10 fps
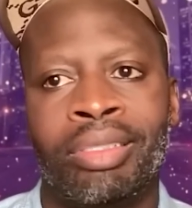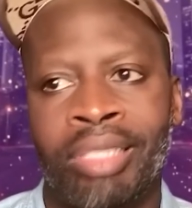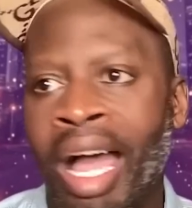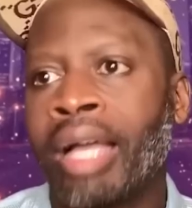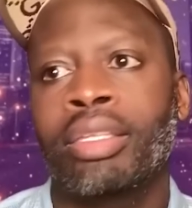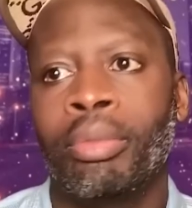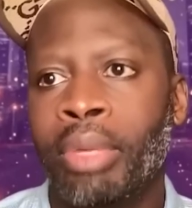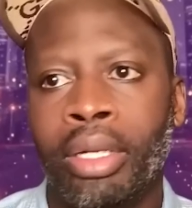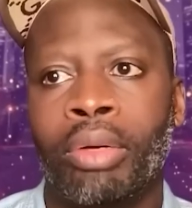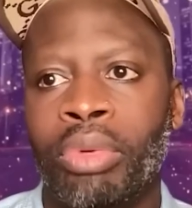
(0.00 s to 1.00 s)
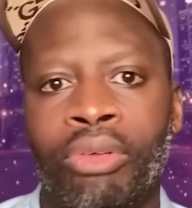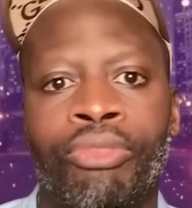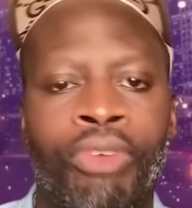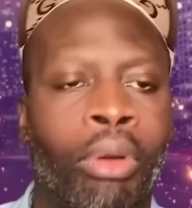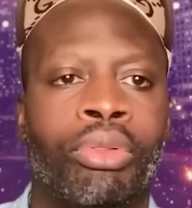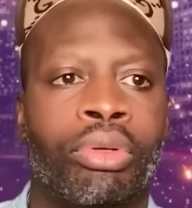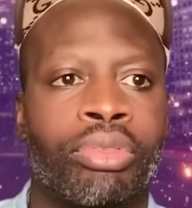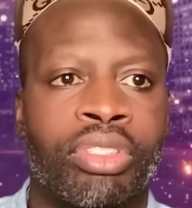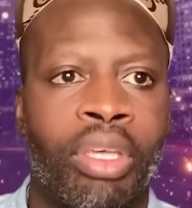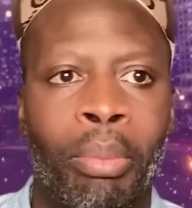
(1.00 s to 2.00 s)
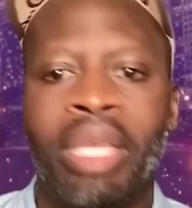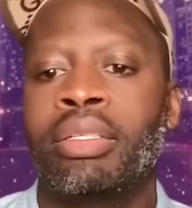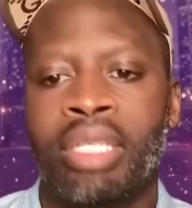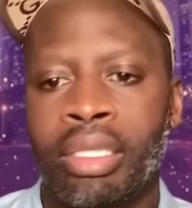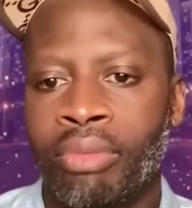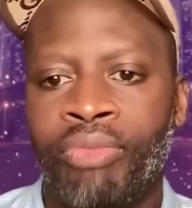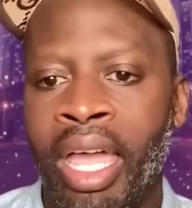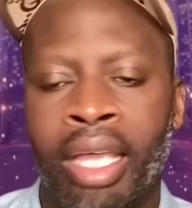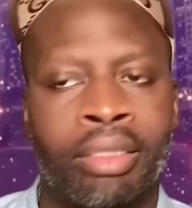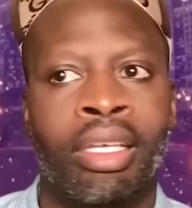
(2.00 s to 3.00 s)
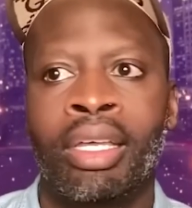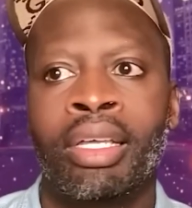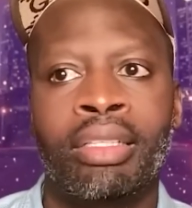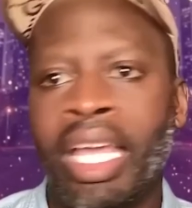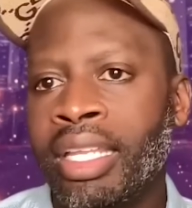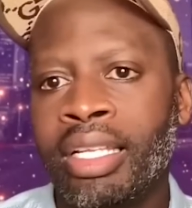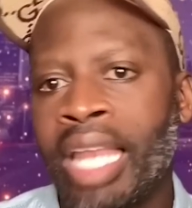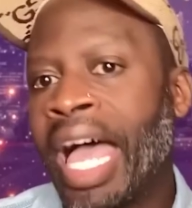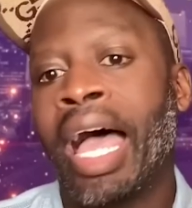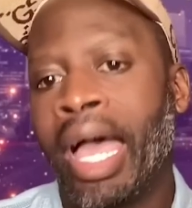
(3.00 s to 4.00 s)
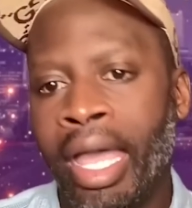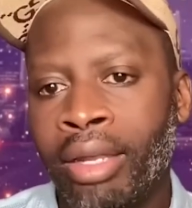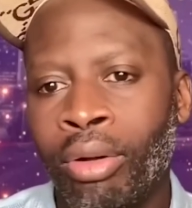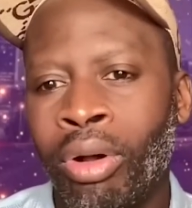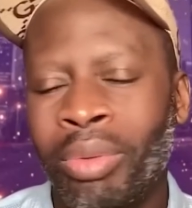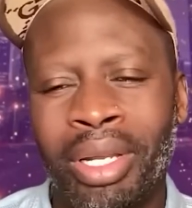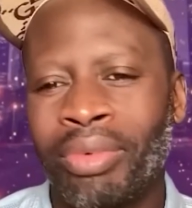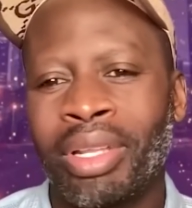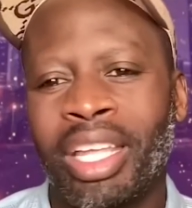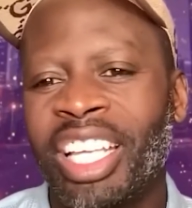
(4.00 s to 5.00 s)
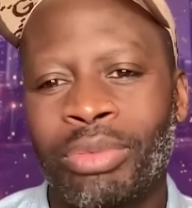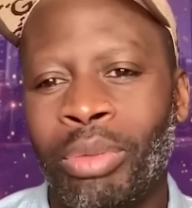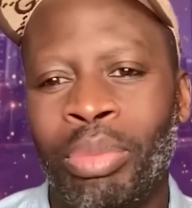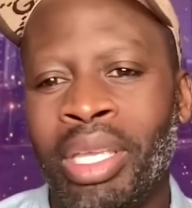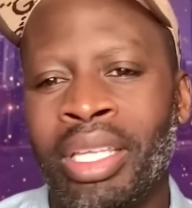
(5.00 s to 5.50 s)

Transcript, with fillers: documentary further cementing the fact that he lied or whatever the case may be?